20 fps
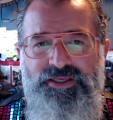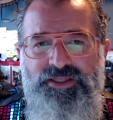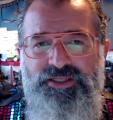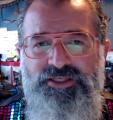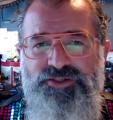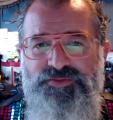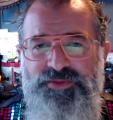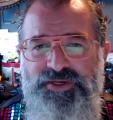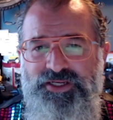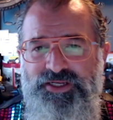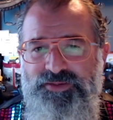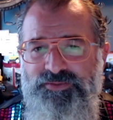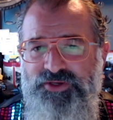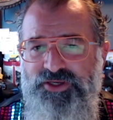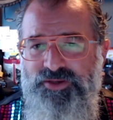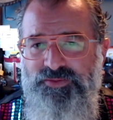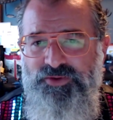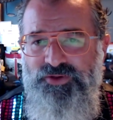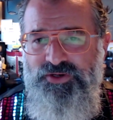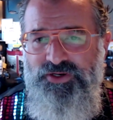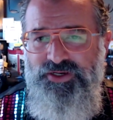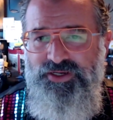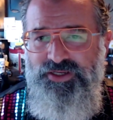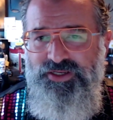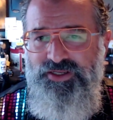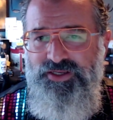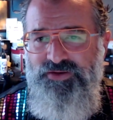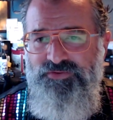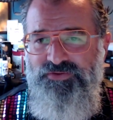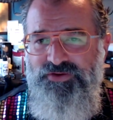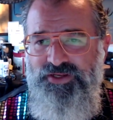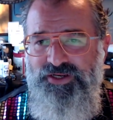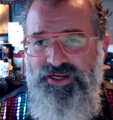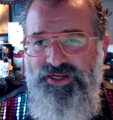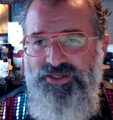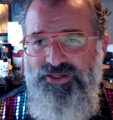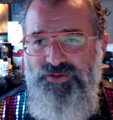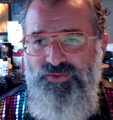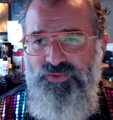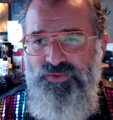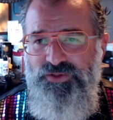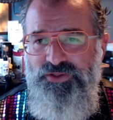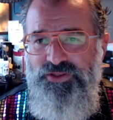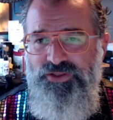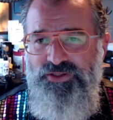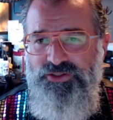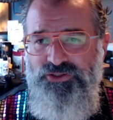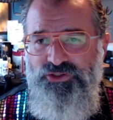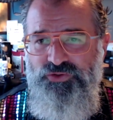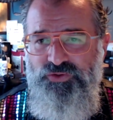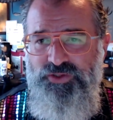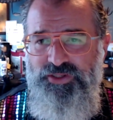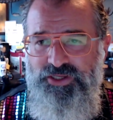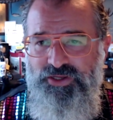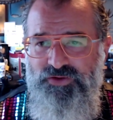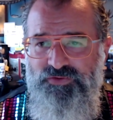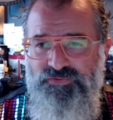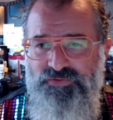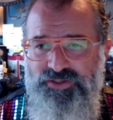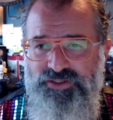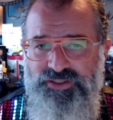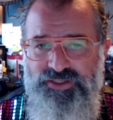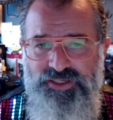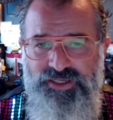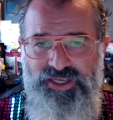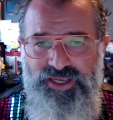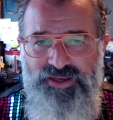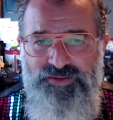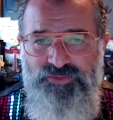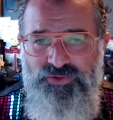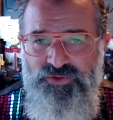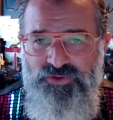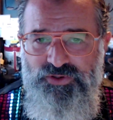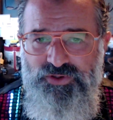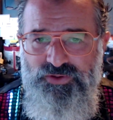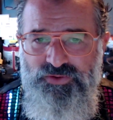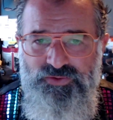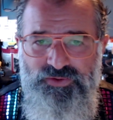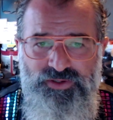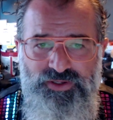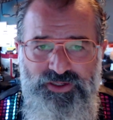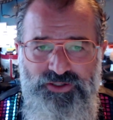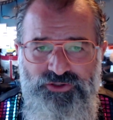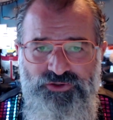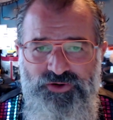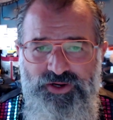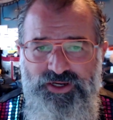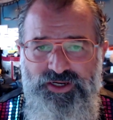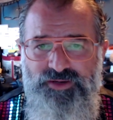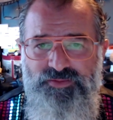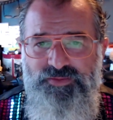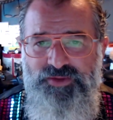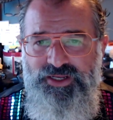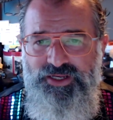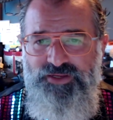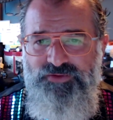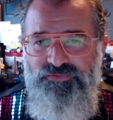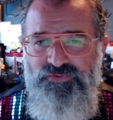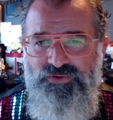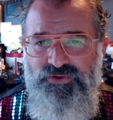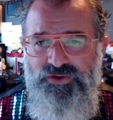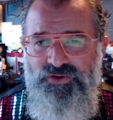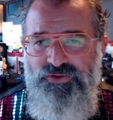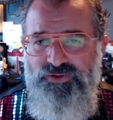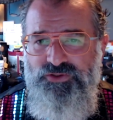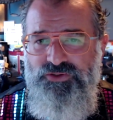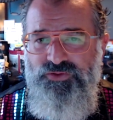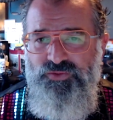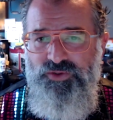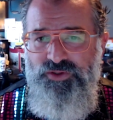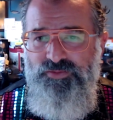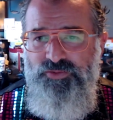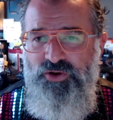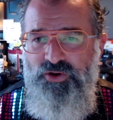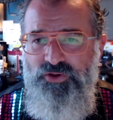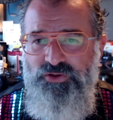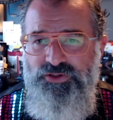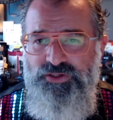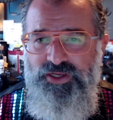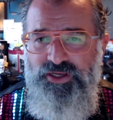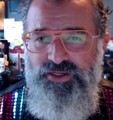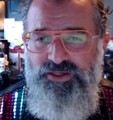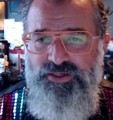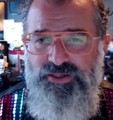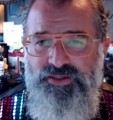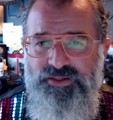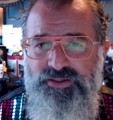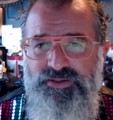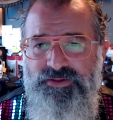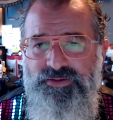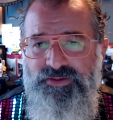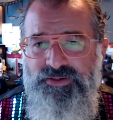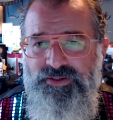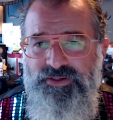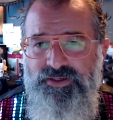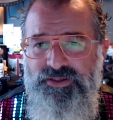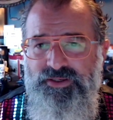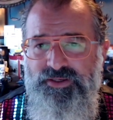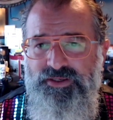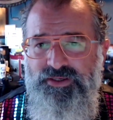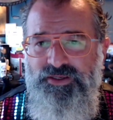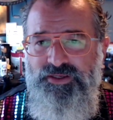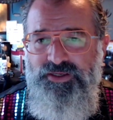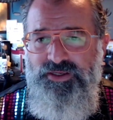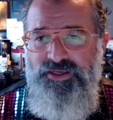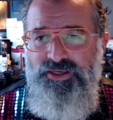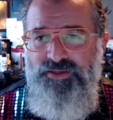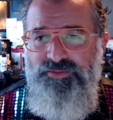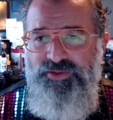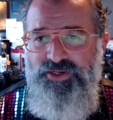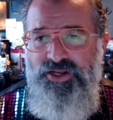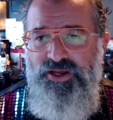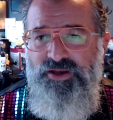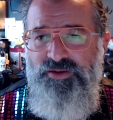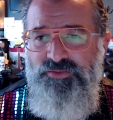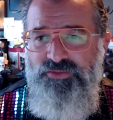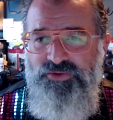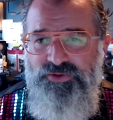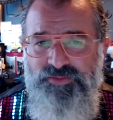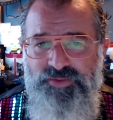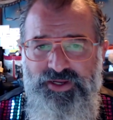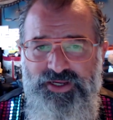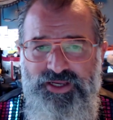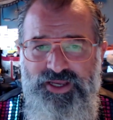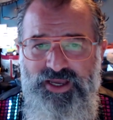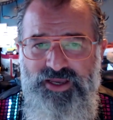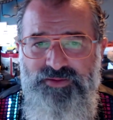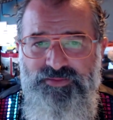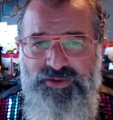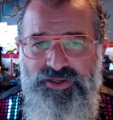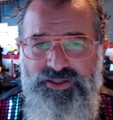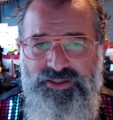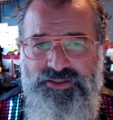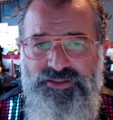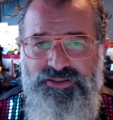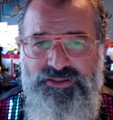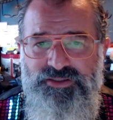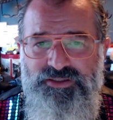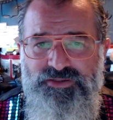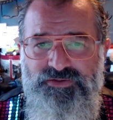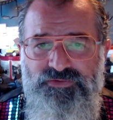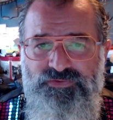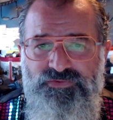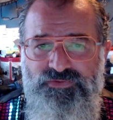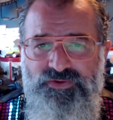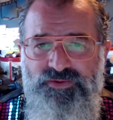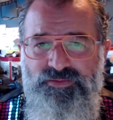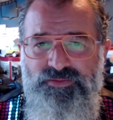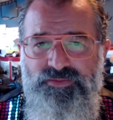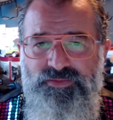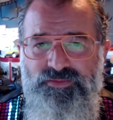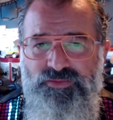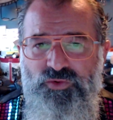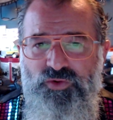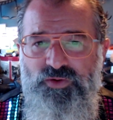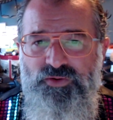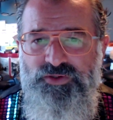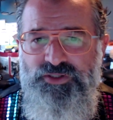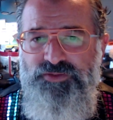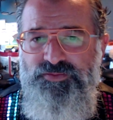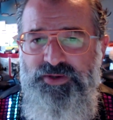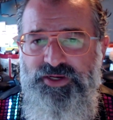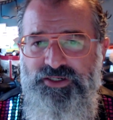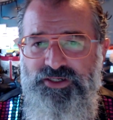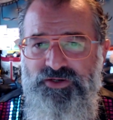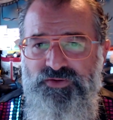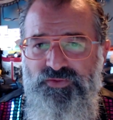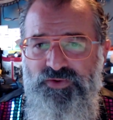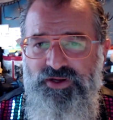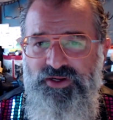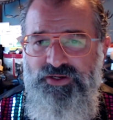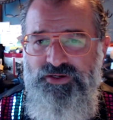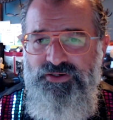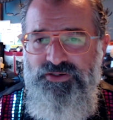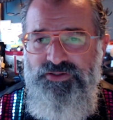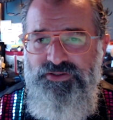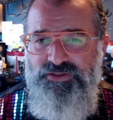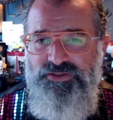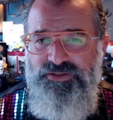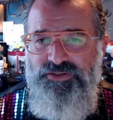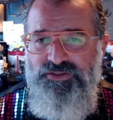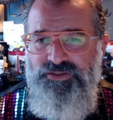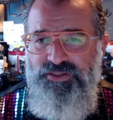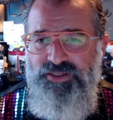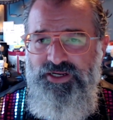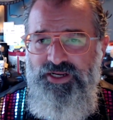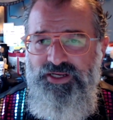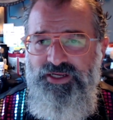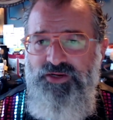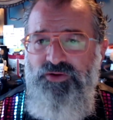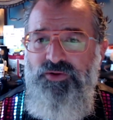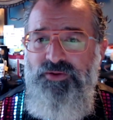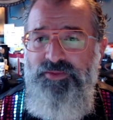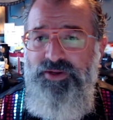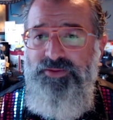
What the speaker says: In this Medium community, I've connected with Giulio Vincent Gambudo and traded meaningful notes with Paul Dada, and been humbled by comments from more respected writers than I can